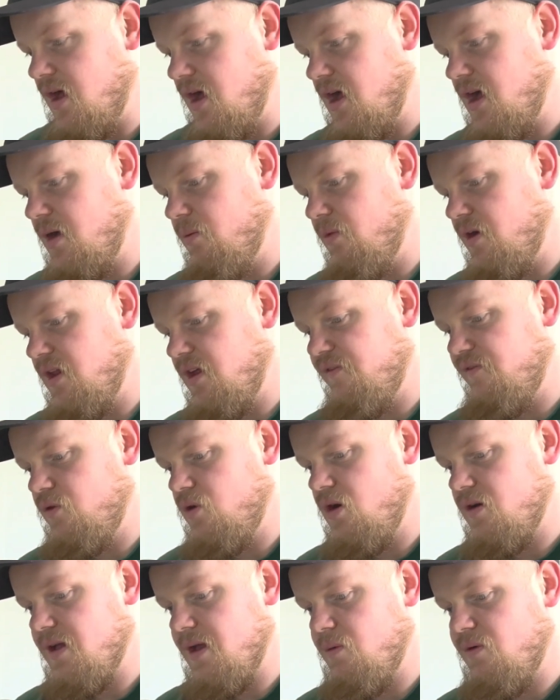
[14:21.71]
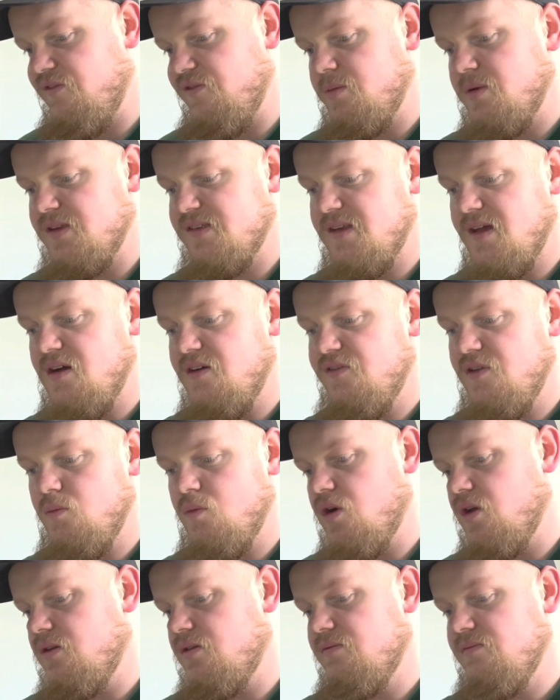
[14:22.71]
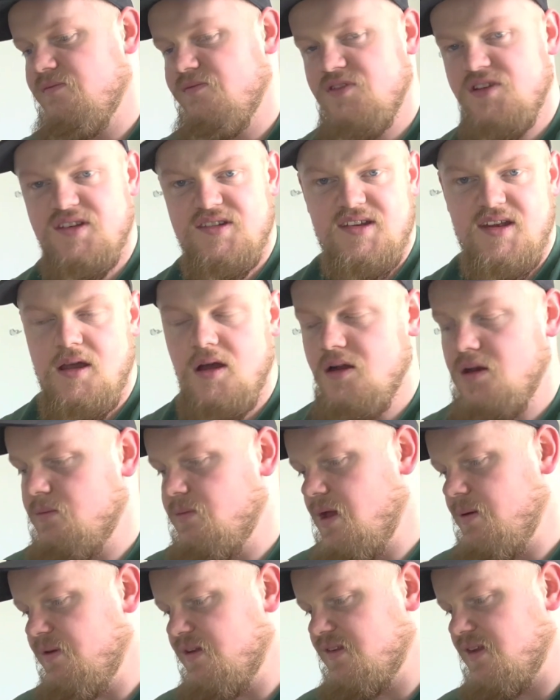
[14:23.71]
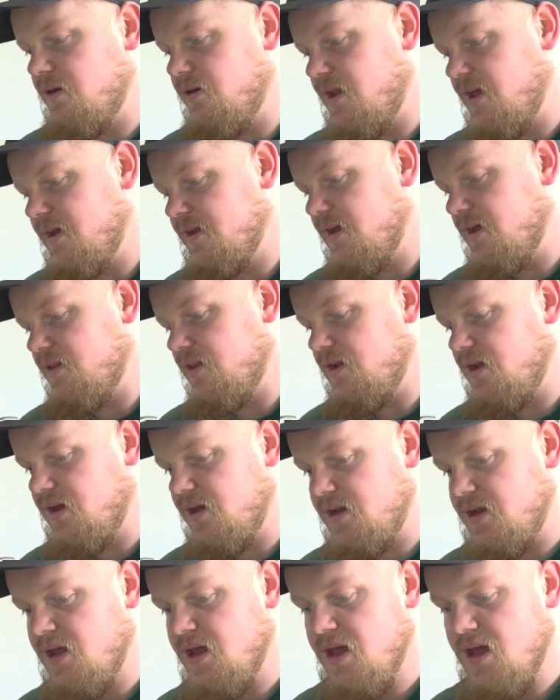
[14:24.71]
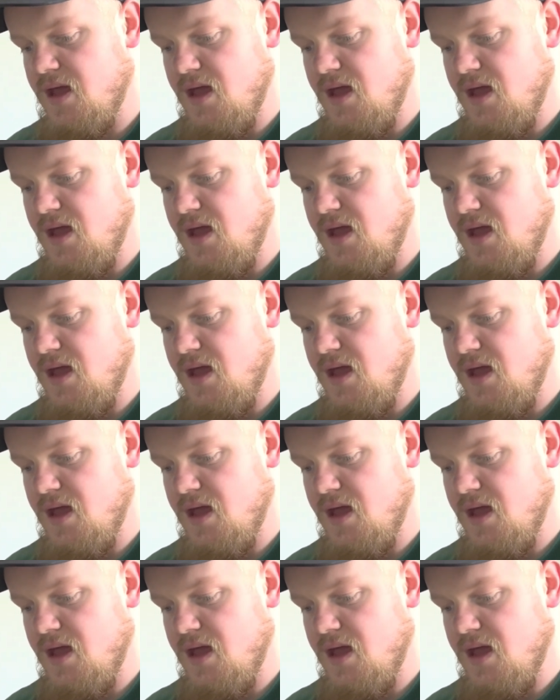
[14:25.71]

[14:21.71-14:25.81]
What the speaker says: And I thought I'll get one for myself and one to sit on and maybe sell later down the line.